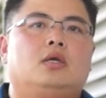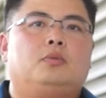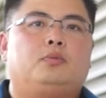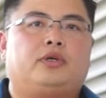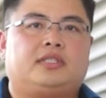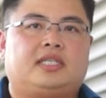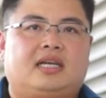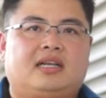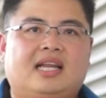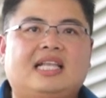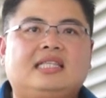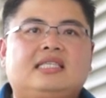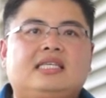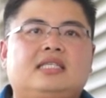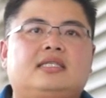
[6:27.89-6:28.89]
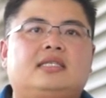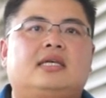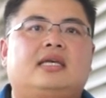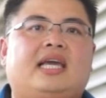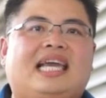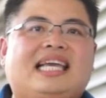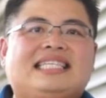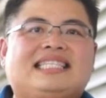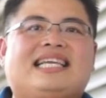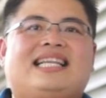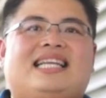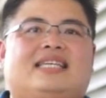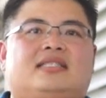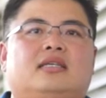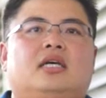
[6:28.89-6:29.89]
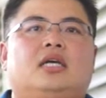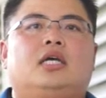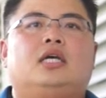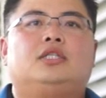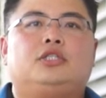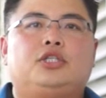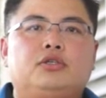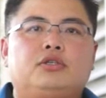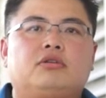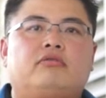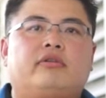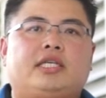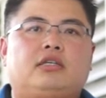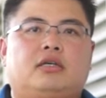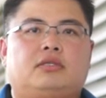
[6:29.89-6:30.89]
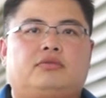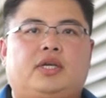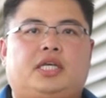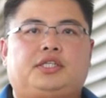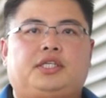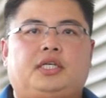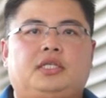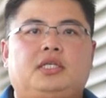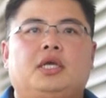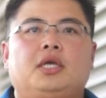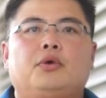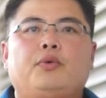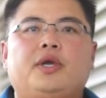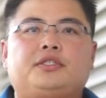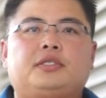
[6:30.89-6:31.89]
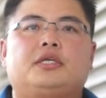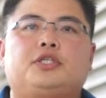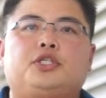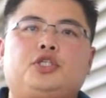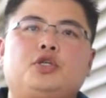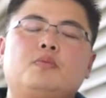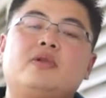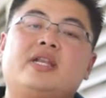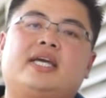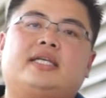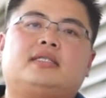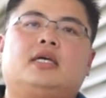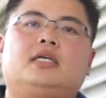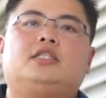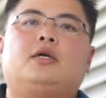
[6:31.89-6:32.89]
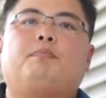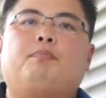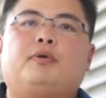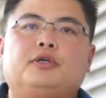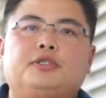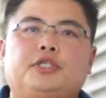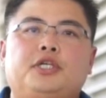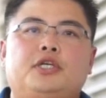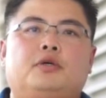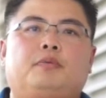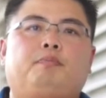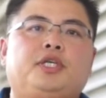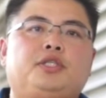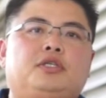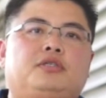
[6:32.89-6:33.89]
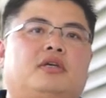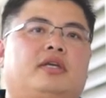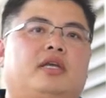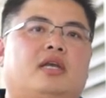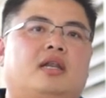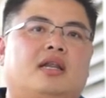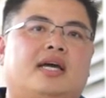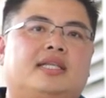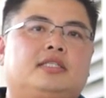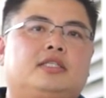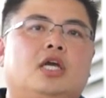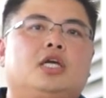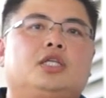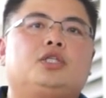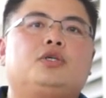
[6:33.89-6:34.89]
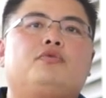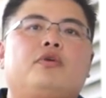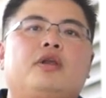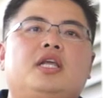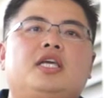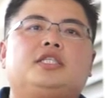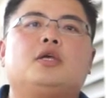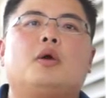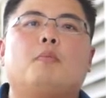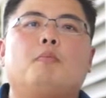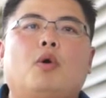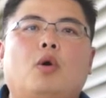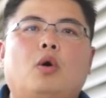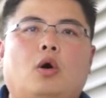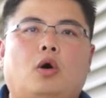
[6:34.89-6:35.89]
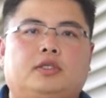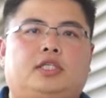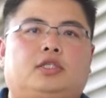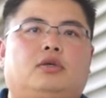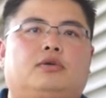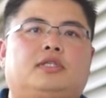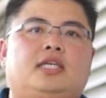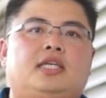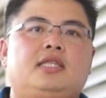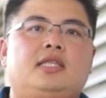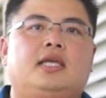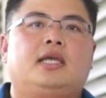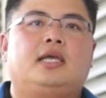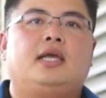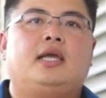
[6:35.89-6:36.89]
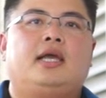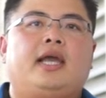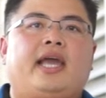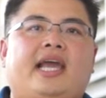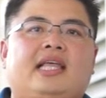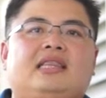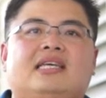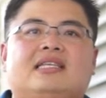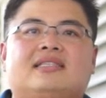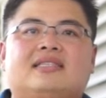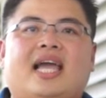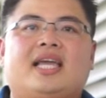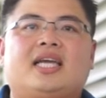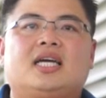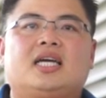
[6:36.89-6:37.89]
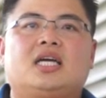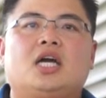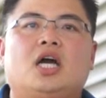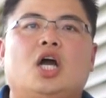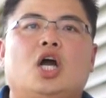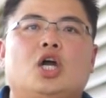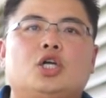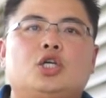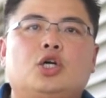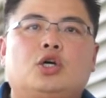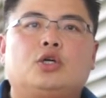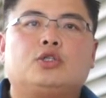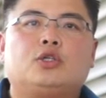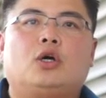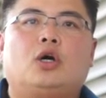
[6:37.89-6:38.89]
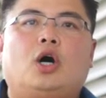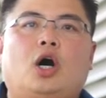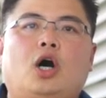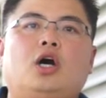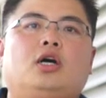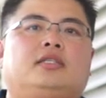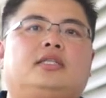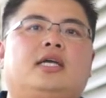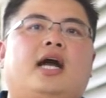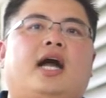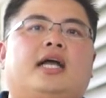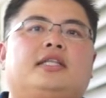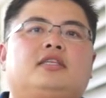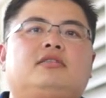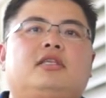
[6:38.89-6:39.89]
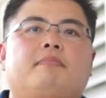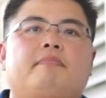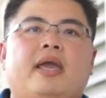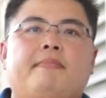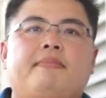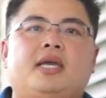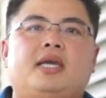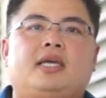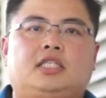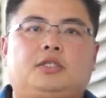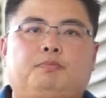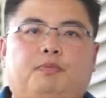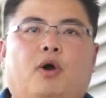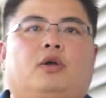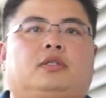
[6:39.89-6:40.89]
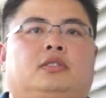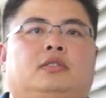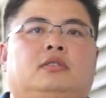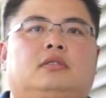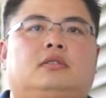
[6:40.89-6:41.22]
Prostaglandins escalate uterine contraction, which stimulates the posterior pituitary glands to release more oxytocin, and the cycle goes on until the baby is born.